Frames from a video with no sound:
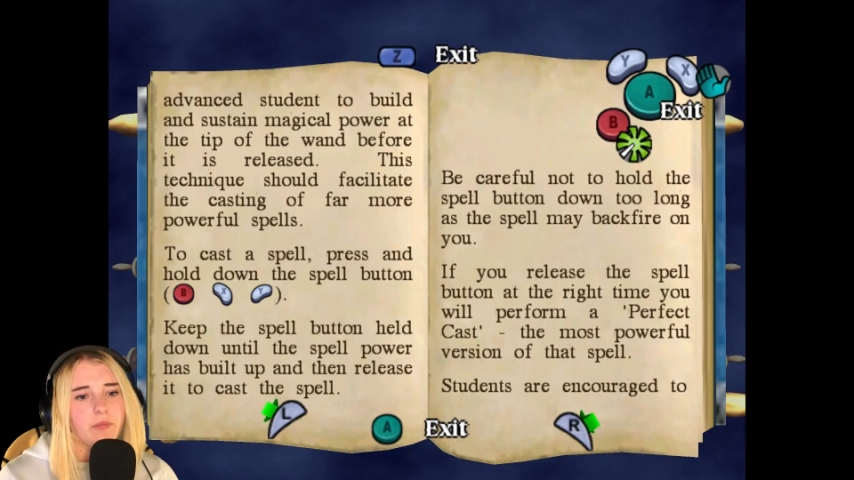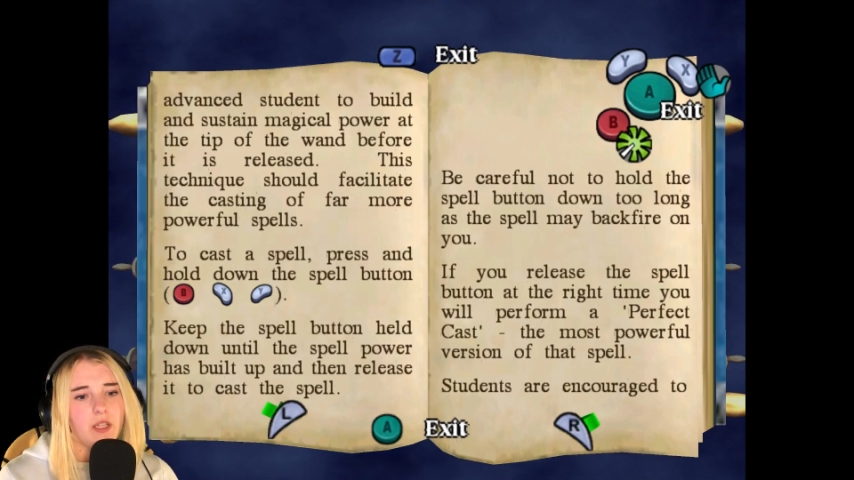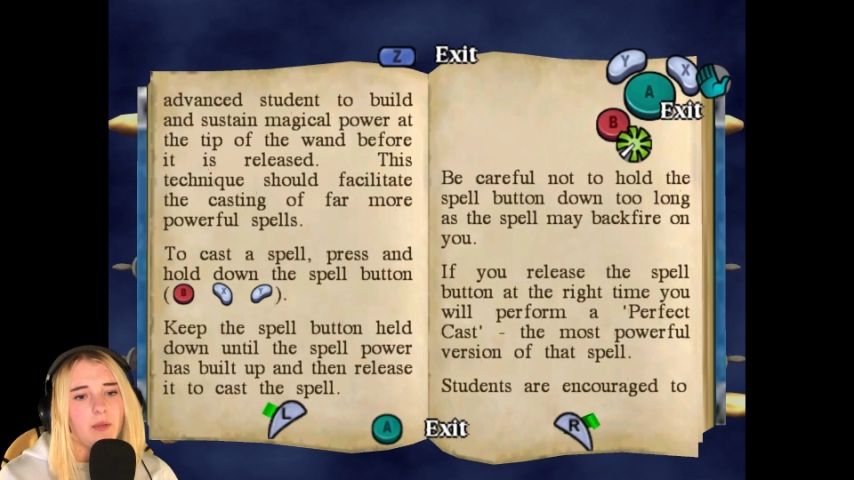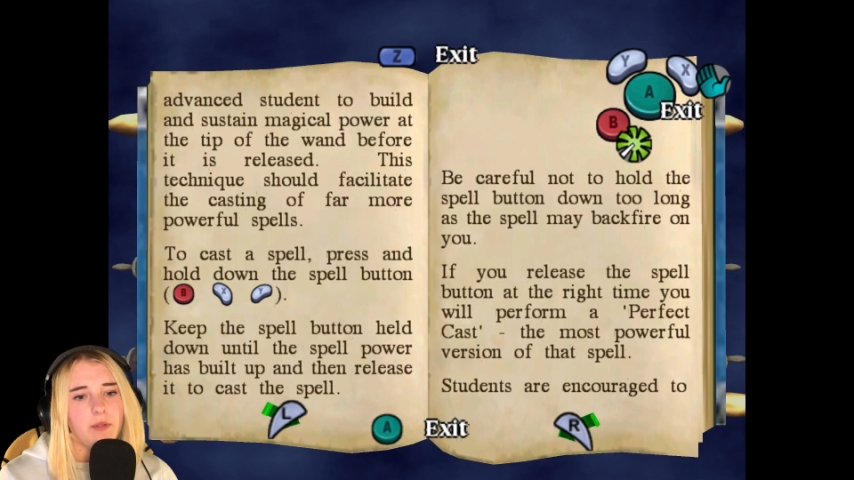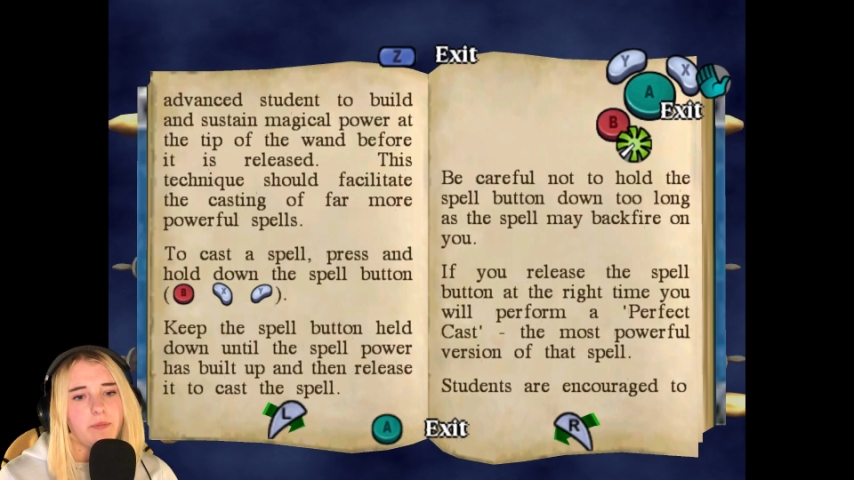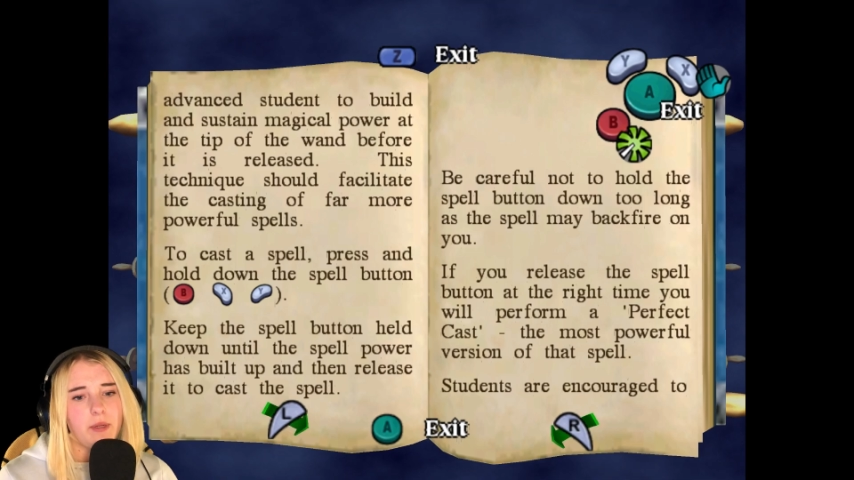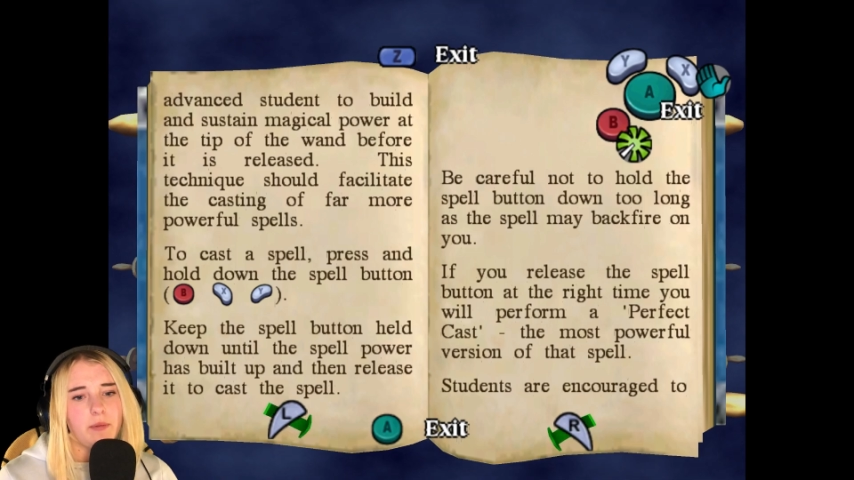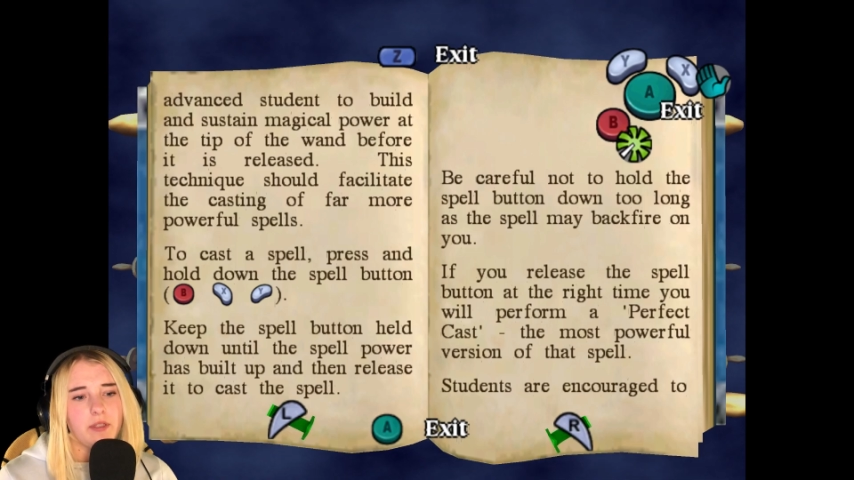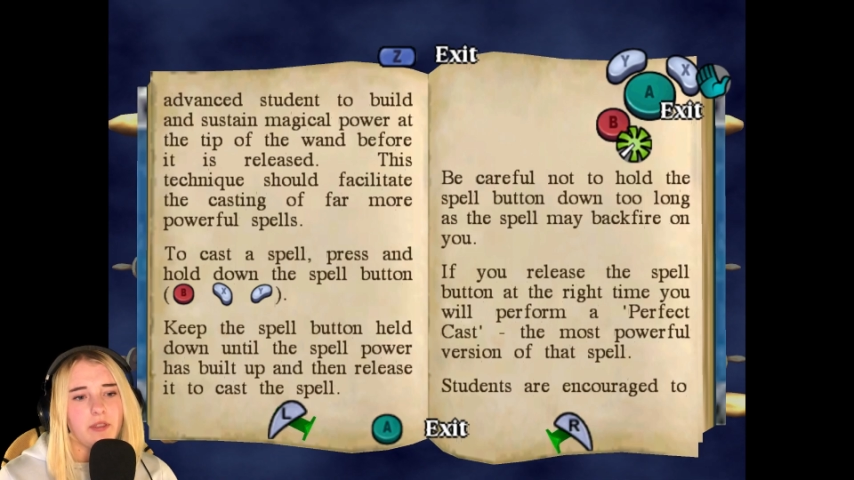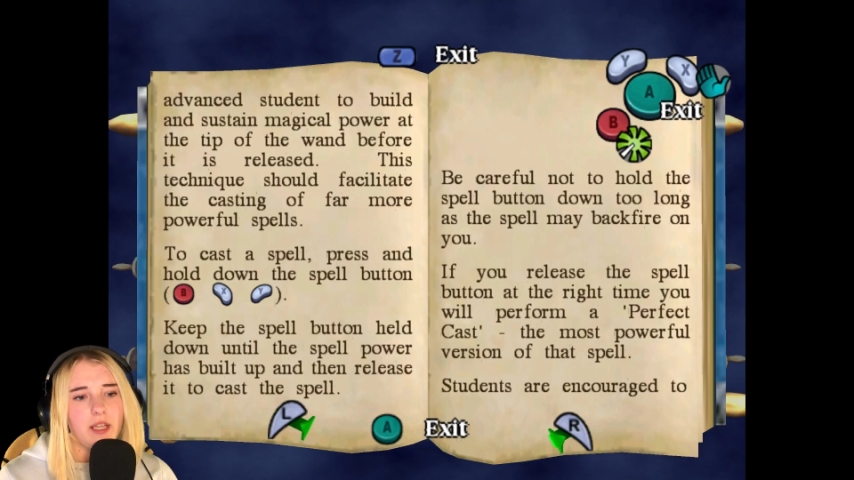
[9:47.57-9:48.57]
Keep spell
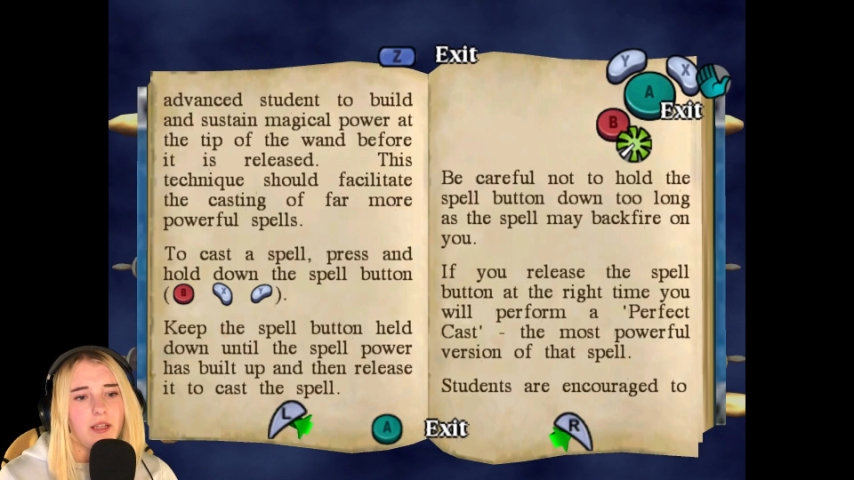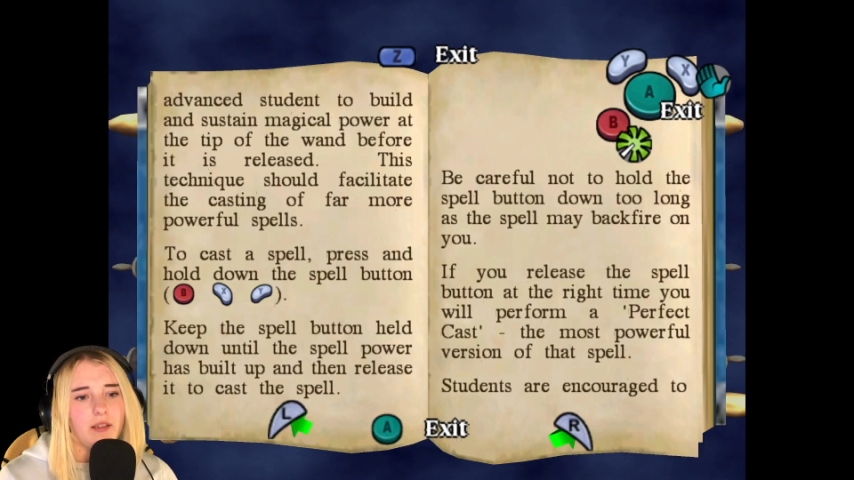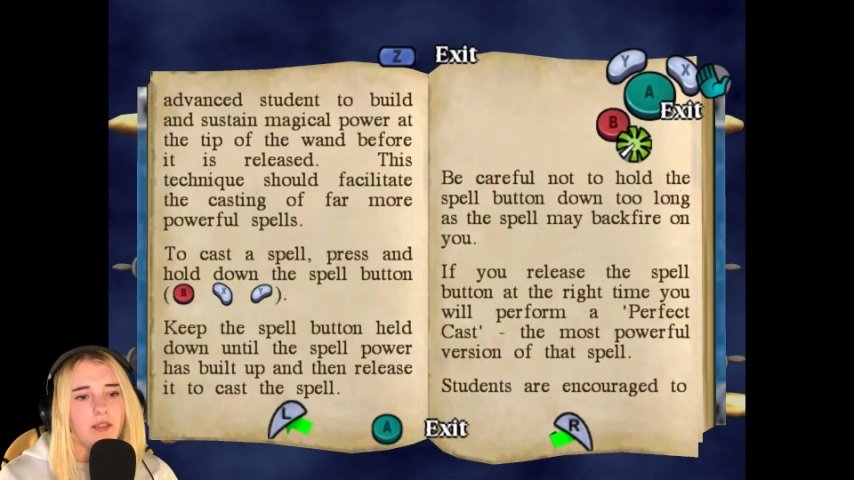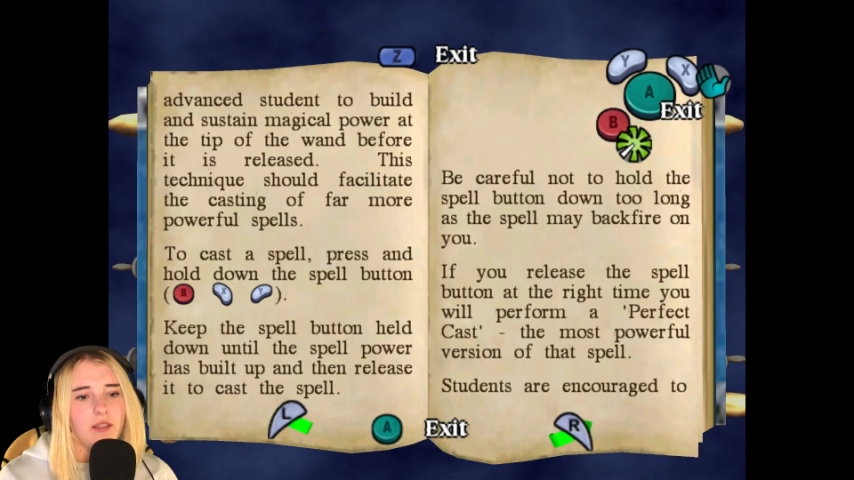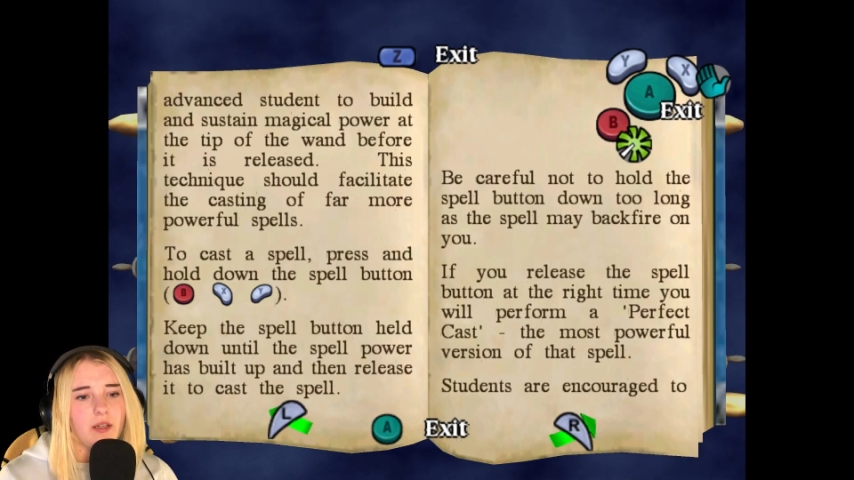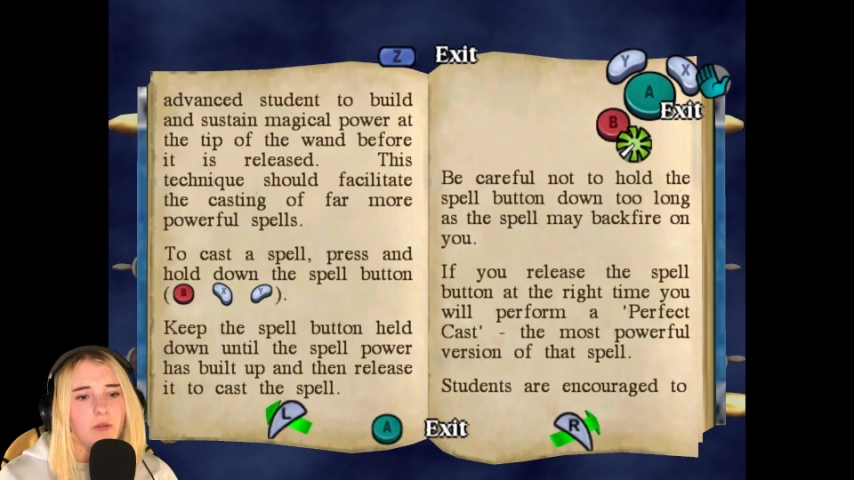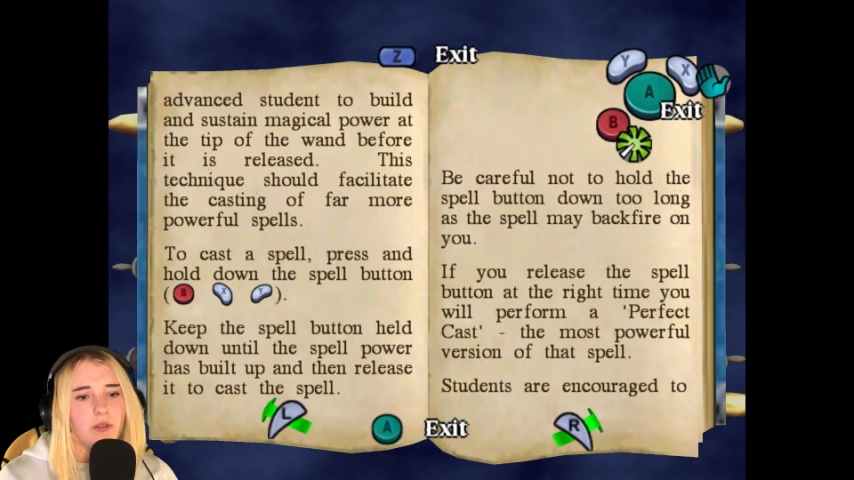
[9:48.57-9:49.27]
button held down